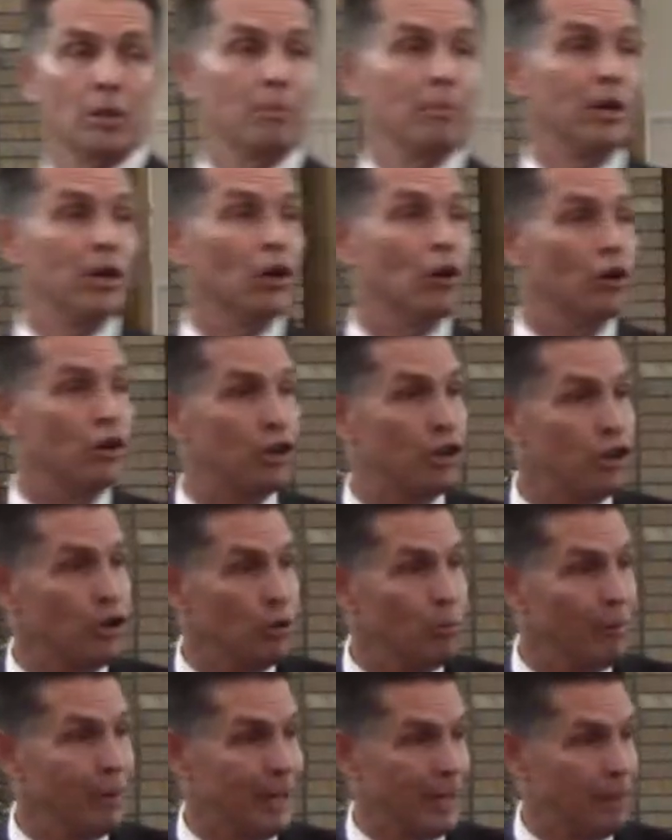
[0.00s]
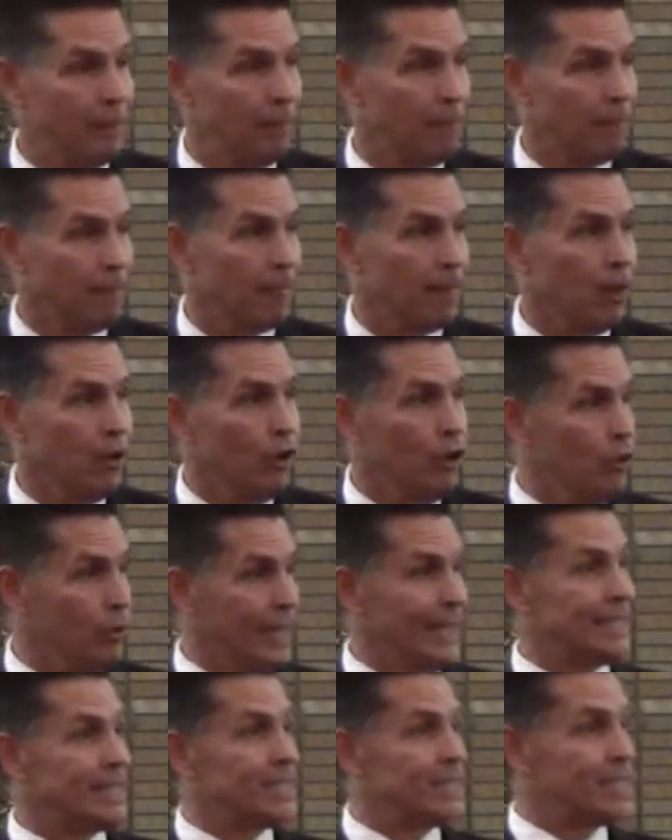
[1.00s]
mere human who
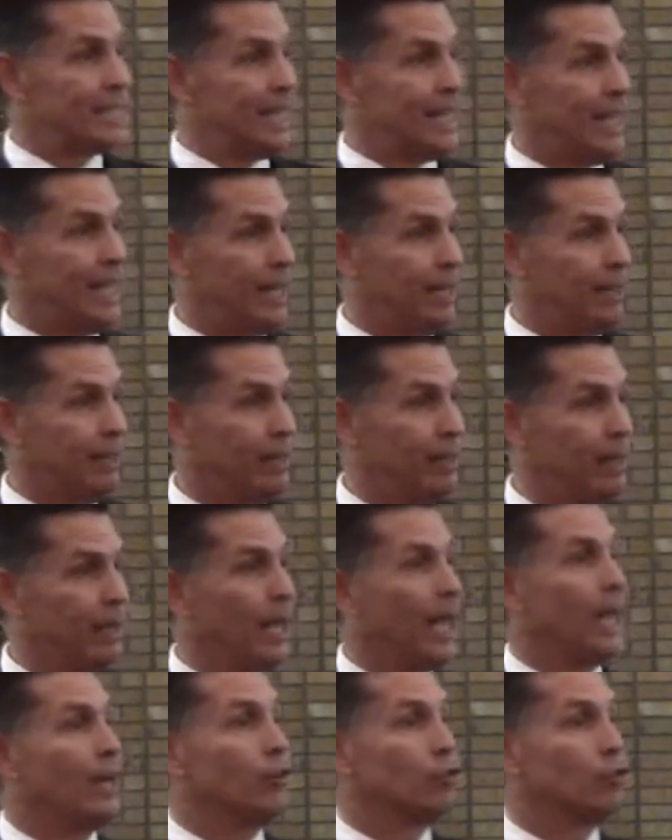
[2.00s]
had sinned and